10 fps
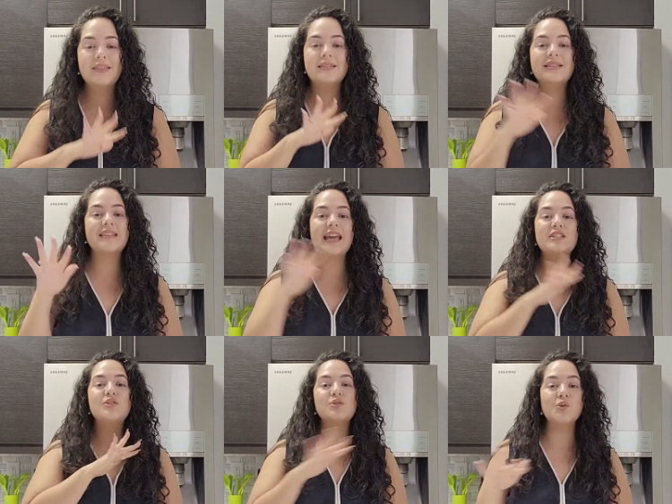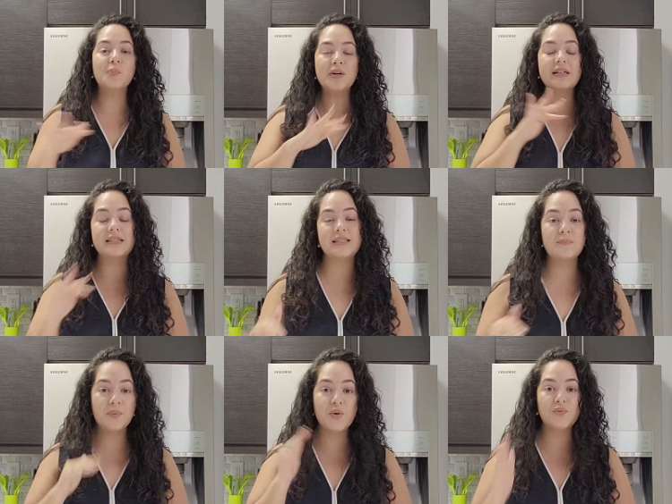This is a super
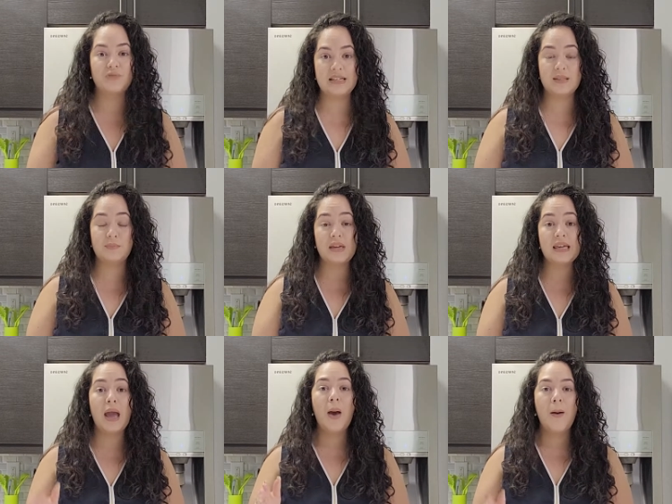simple recipe,